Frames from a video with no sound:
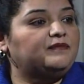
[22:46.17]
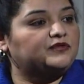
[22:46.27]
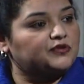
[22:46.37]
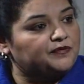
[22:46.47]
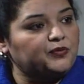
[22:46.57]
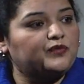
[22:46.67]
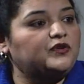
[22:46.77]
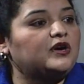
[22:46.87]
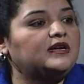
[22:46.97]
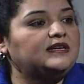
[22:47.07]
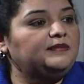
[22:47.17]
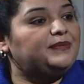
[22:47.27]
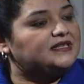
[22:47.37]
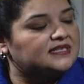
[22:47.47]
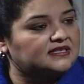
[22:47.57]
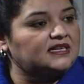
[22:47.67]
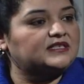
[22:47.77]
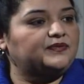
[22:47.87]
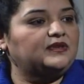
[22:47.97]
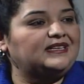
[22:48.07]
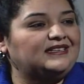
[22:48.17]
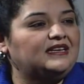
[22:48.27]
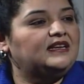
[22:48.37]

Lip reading: sort of moved on and been successful, and